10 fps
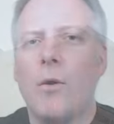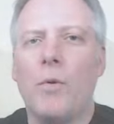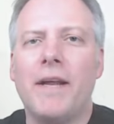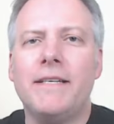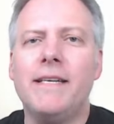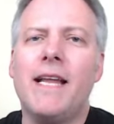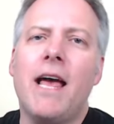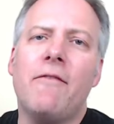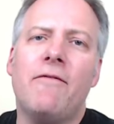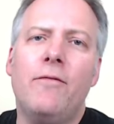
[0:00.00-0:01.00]
Now, what I didn't
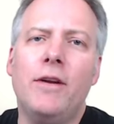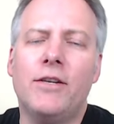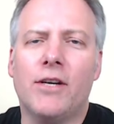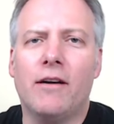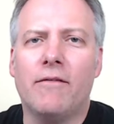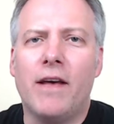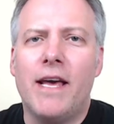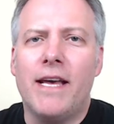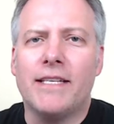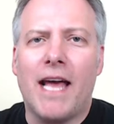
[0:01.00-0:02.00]
have footage of
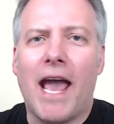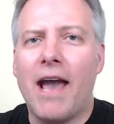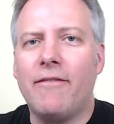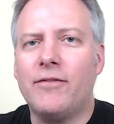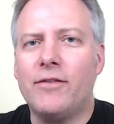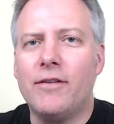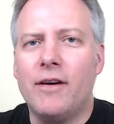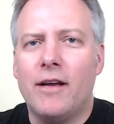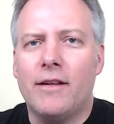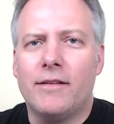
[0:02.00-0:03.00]
is
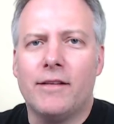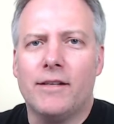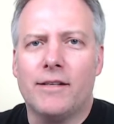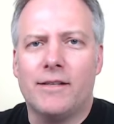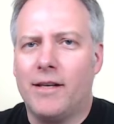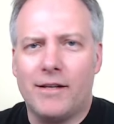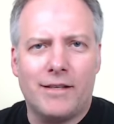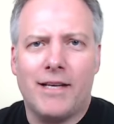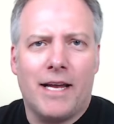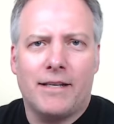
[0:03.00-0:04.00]
after the
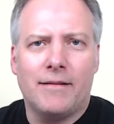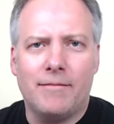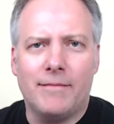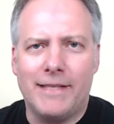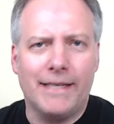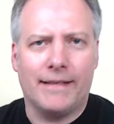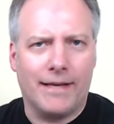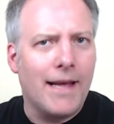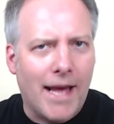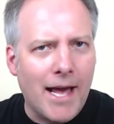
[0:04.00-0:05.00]
sunset didn't
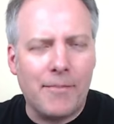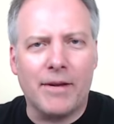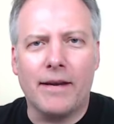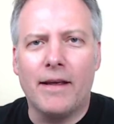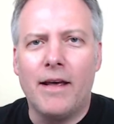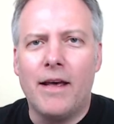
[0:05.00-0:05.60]
happen,